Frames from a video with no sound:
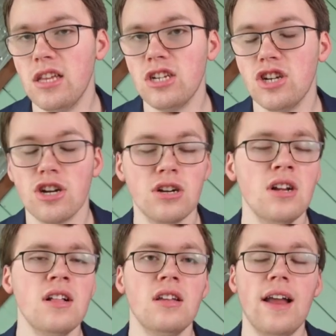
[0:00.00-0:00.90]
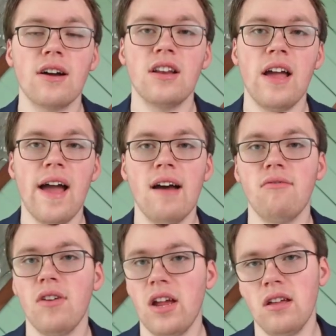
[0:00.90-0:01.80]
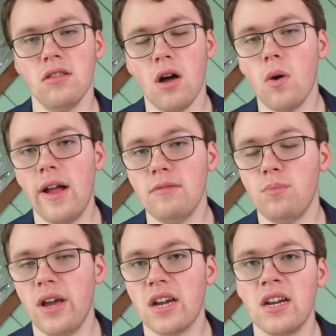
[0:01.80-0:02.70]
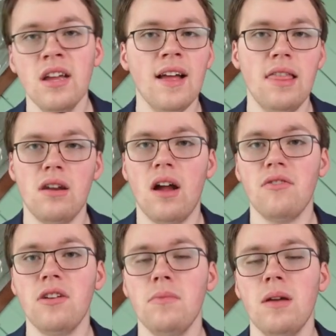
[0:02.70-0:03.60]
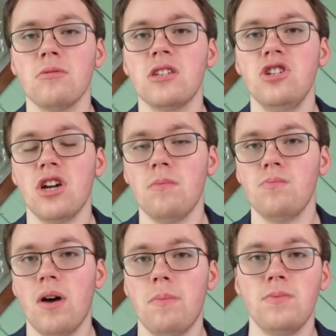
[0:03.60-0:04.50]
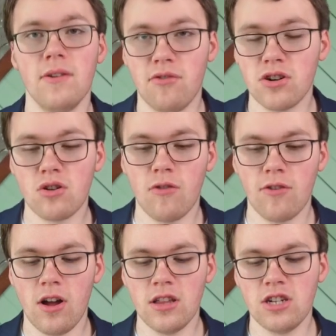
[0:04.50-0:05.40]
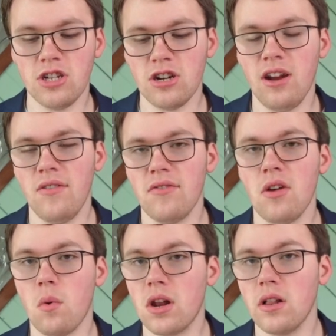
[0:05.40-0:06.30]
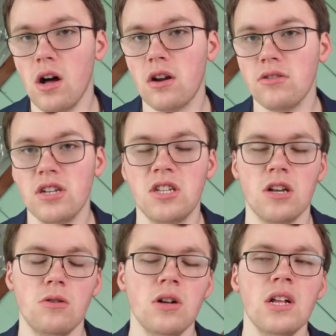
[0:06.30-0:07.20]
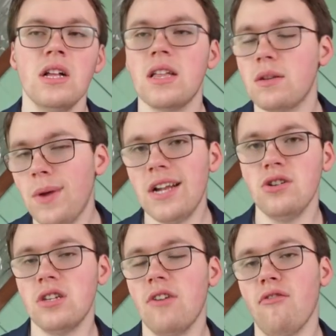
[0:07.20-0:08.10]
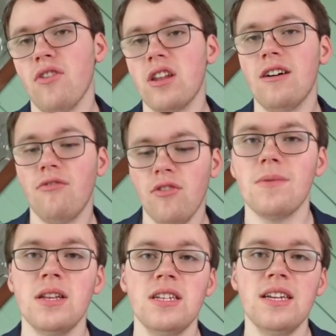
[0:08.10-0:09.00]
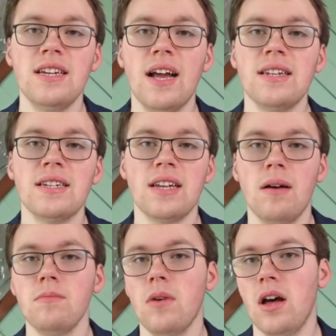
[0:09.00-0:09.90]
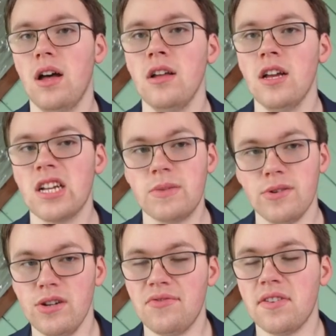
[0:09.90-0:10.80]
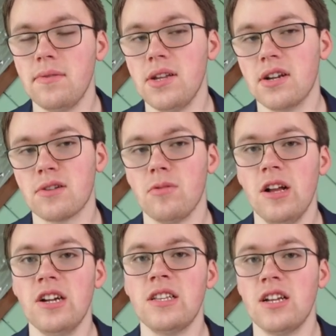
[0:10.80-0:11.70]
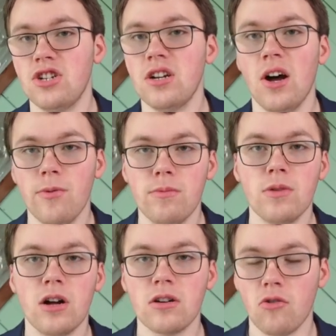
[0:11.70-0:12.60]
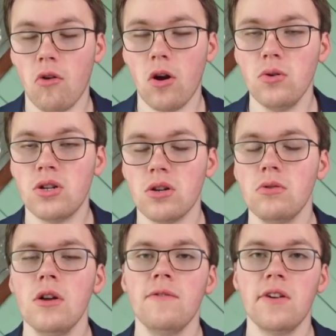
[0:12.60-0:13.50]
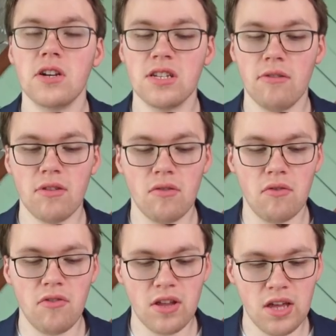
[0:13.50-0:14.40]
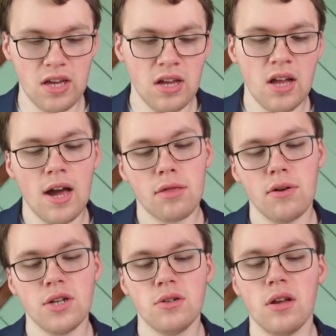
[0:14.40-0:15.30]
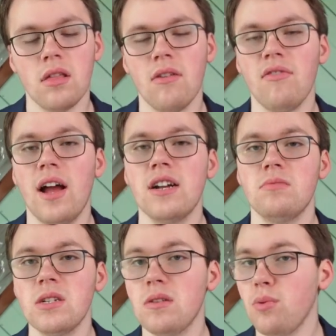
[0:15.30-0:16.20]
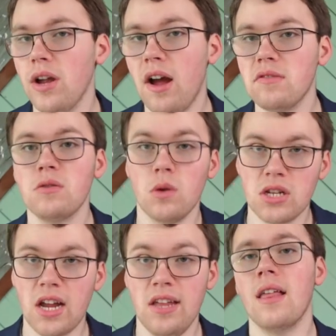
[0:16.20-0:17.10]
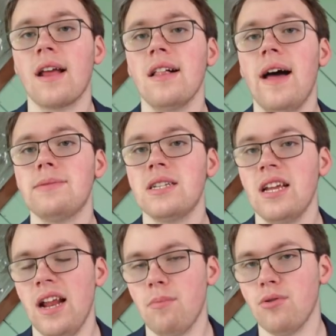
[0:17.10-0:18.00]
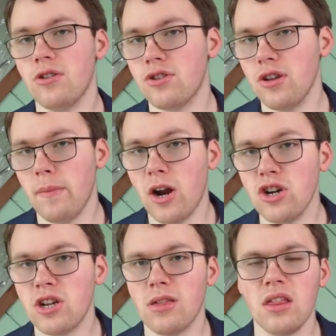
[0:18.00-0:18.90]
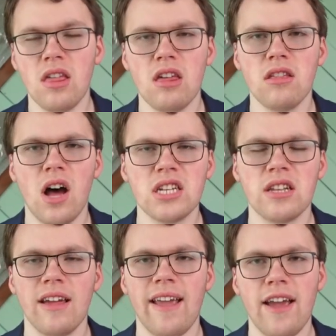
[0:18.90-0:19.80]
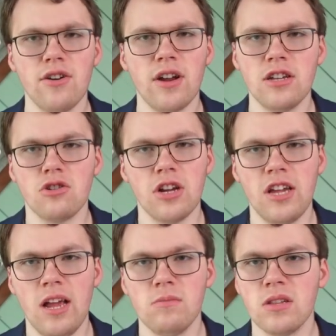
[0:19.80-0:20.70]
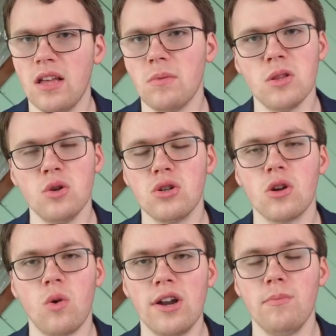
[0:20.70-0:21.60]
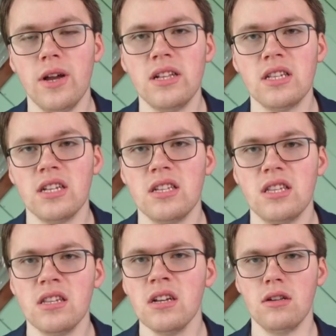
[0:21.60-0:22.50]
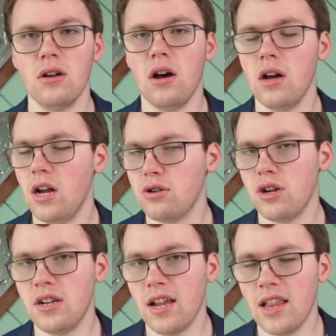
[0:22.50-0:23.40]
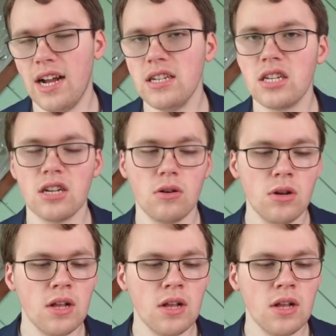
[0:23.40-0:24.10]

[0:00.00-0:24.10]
this year, they're now going to have a low end pick, and they're not even going to be able to jump up to first overall this year, even if they won a lottery. So that's bad news there for Philadelphia. They did get some experience for some of the younger players, and that should help them along the road. So very good stuff there for Philly. Three reasons why I think the Flyers missed the playoffs. Once again, that collapsed in late April and early March. I think they had lost like 8 or 9 straight games, and they've been losing quite a bit since the trade deadline. So